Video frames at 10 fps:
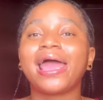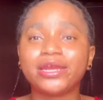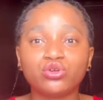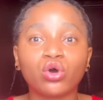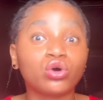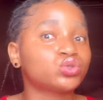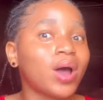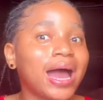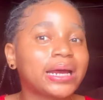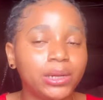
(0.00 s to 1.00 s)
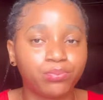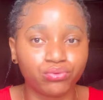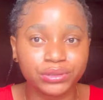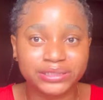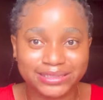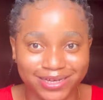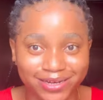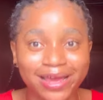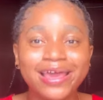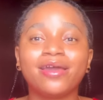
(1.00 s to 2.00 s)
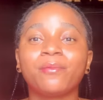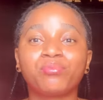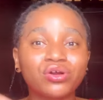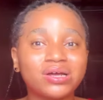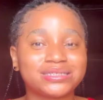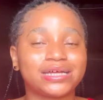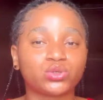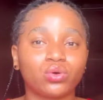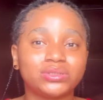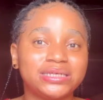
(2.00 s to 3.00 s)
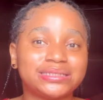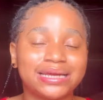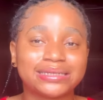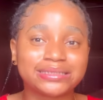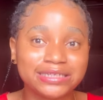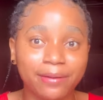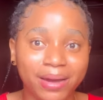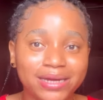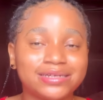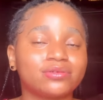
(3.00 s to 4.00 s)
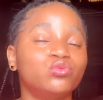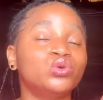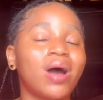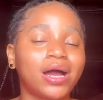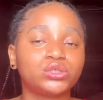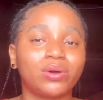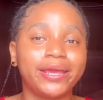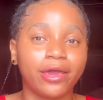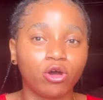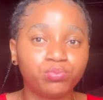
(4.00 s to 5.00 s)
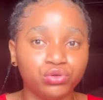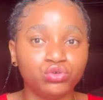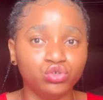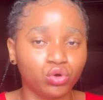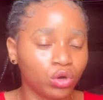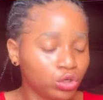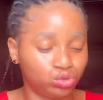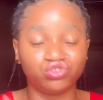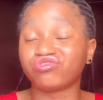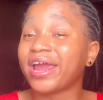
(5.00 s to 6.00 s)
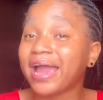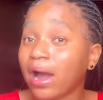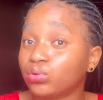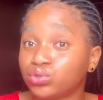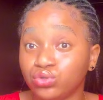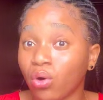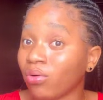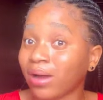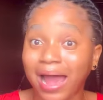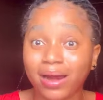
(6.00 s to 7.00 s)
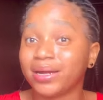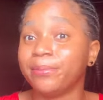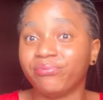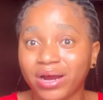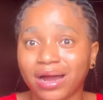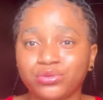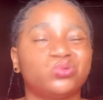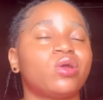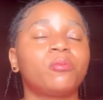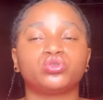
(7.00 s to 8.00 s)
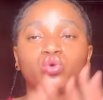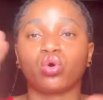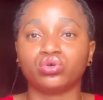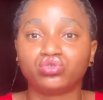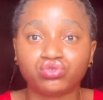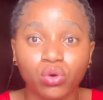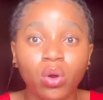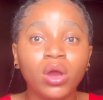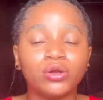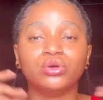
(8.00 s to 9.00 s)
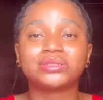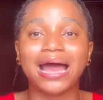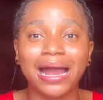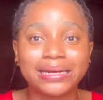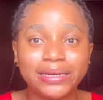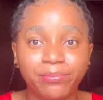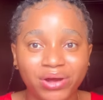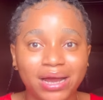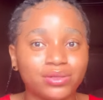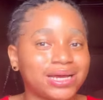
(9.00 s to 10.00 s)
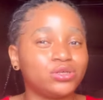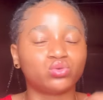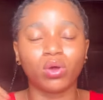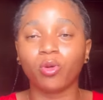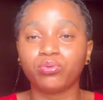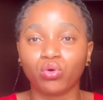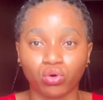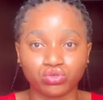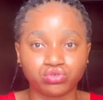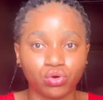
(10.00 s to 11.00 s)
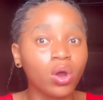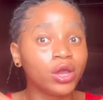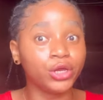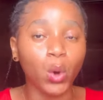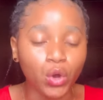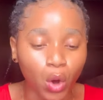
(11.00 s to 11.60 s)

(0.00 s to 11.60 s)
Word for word: and you're also acne prone skin, products that contains niacinamide will actually help you, you know, to dry out your acne breakouts. It will help you to control those acne breakouts, and it will help you control, you know,